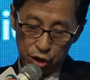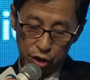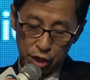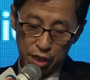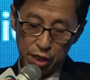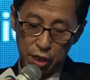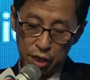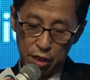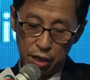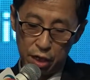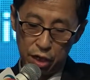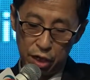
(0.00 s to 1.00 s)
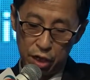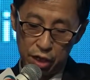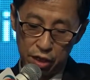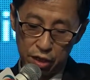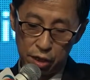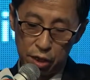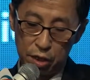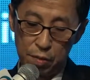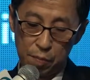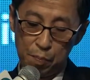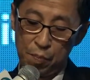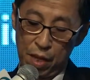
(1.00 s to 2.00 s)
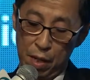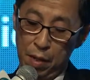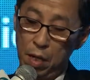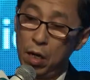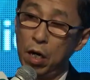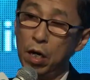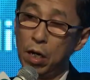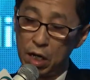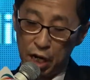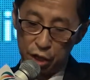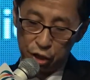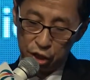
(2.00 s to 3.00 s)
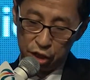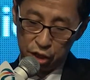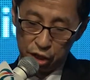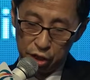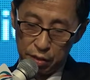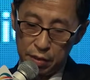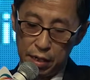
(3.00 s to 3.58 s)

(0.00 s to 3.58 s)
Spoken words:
China is the largest